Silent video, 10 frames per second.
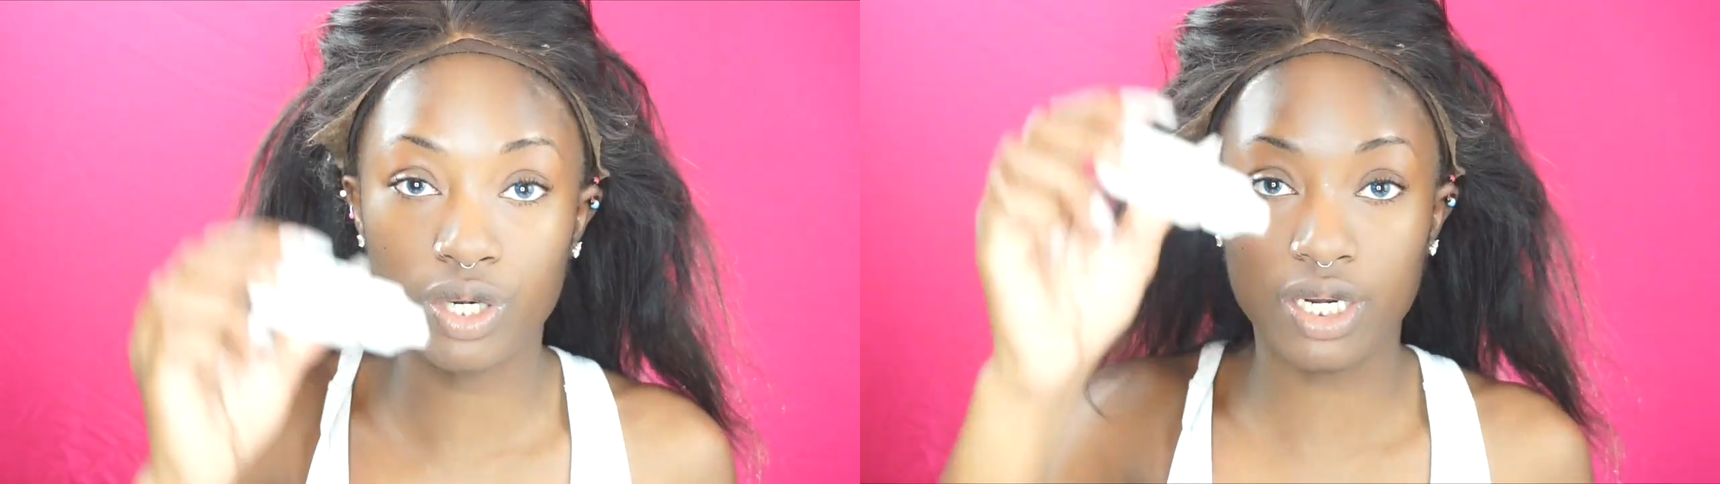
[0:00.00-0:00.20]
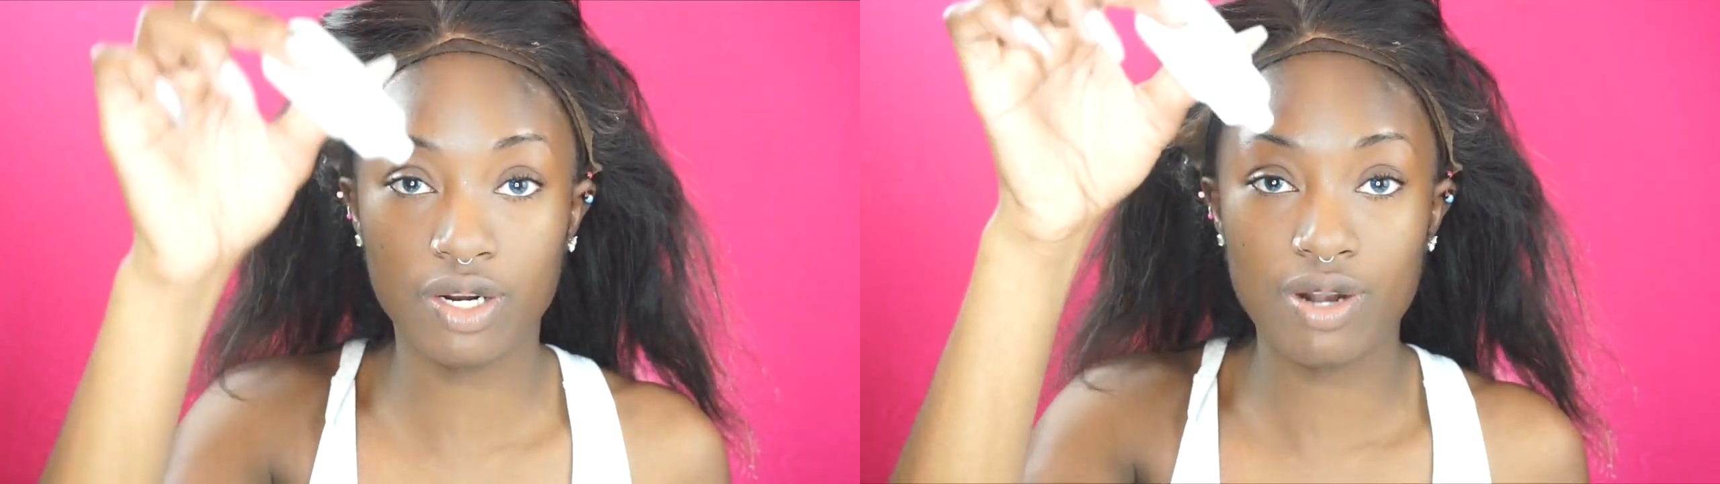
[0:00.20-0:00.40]

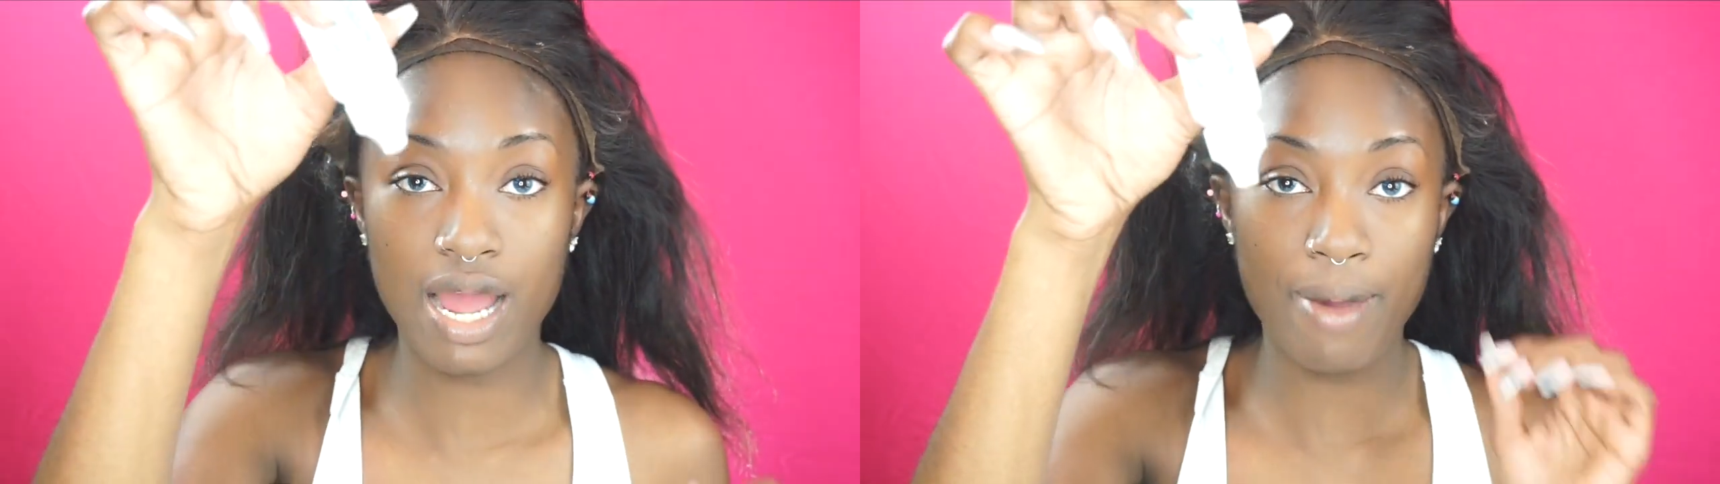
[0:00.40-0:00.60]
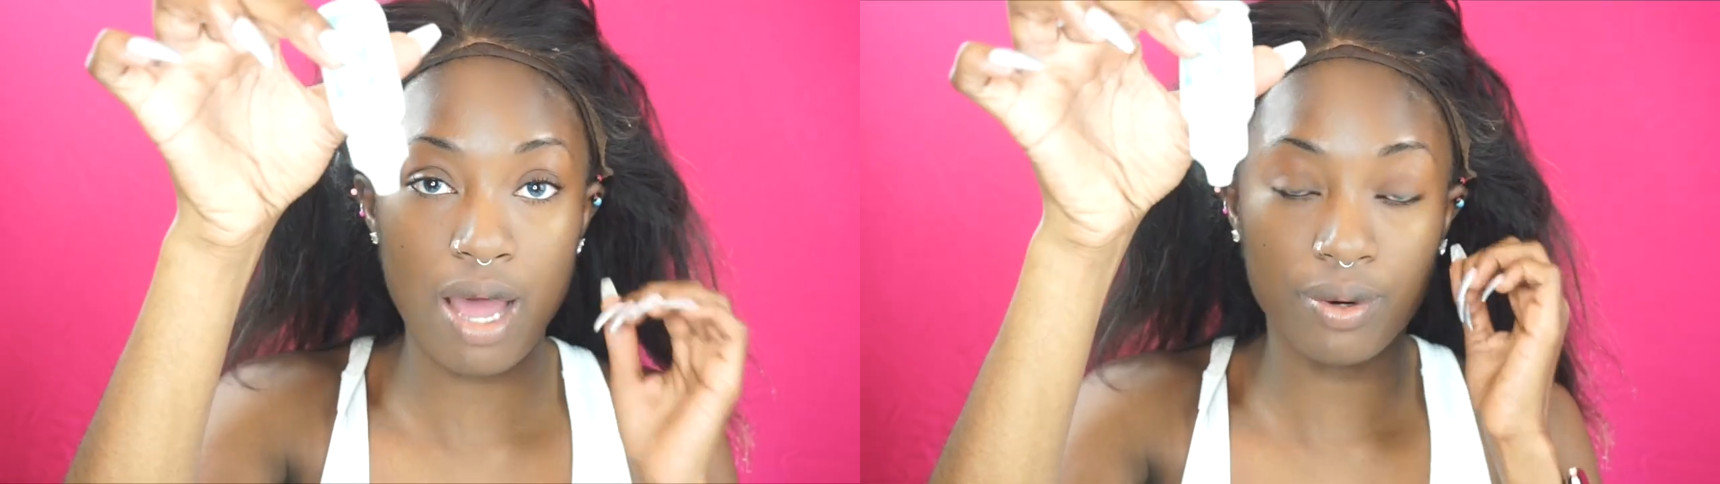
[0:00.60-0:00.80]
we're gonna
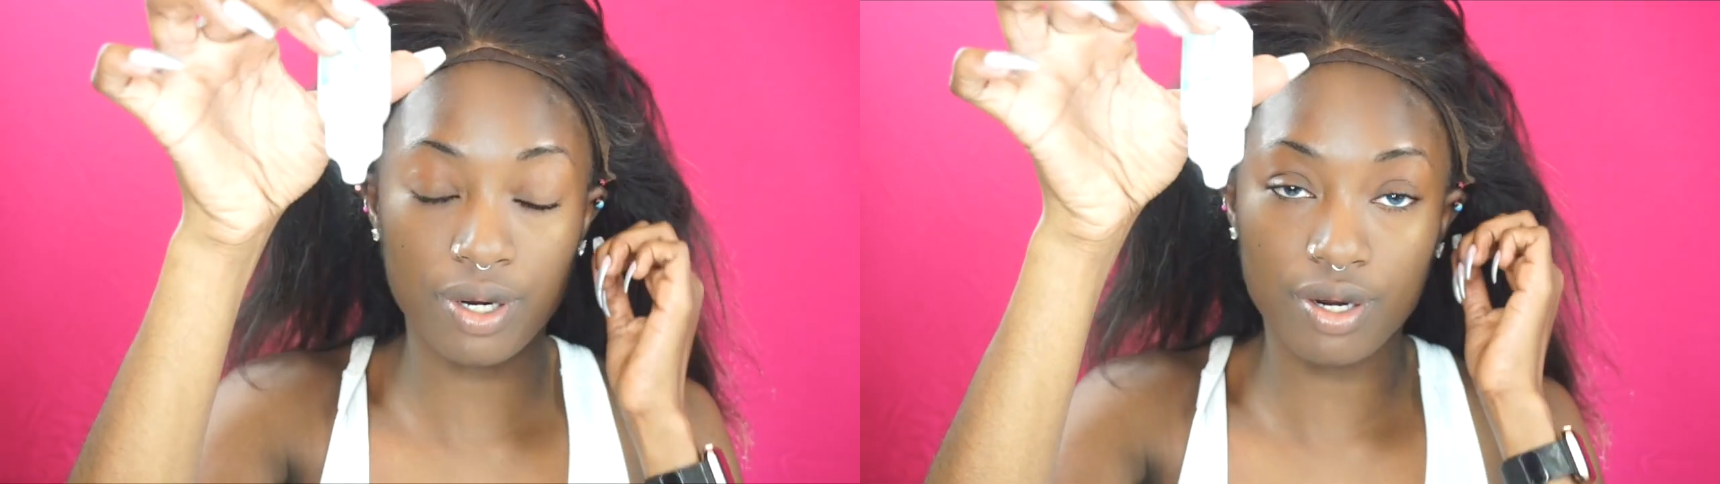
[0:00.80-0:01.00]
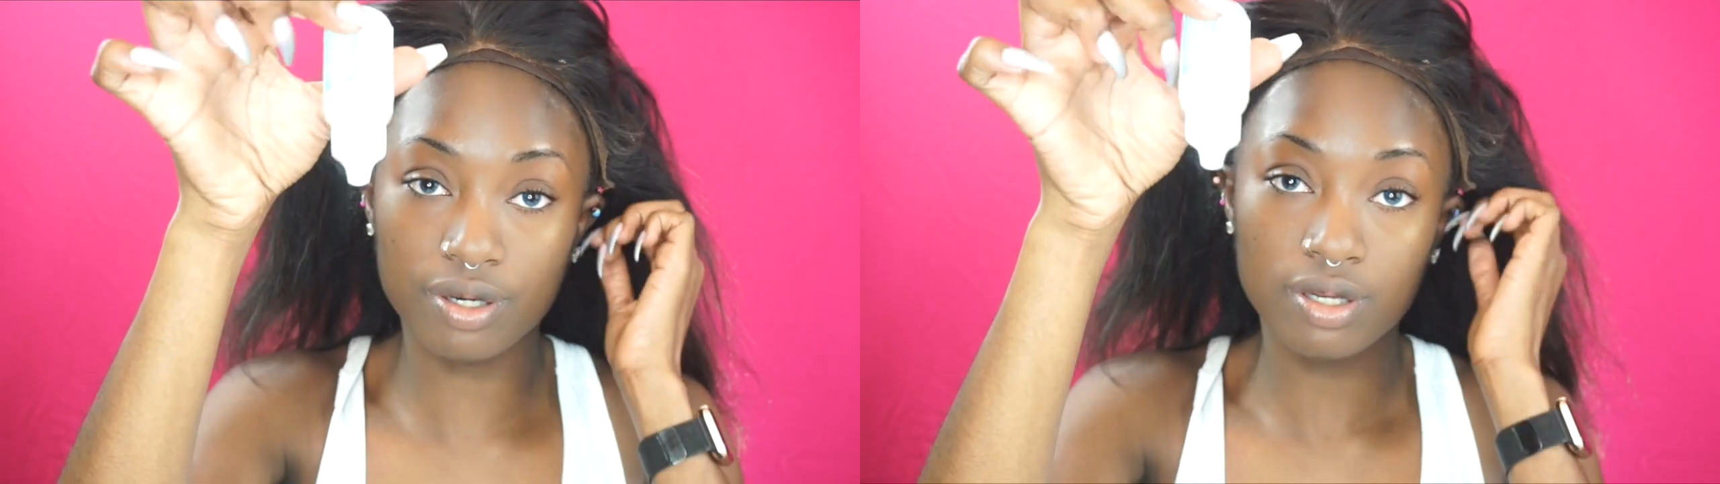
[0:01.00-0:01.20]
grab
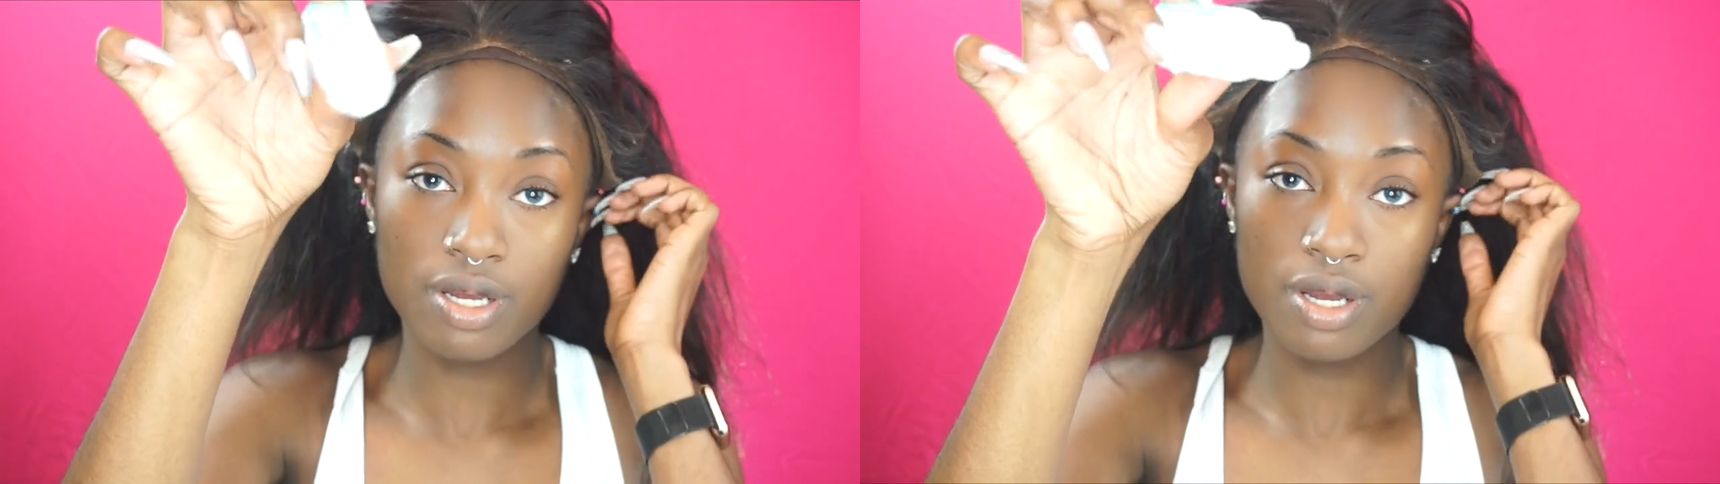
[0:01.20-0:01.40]
our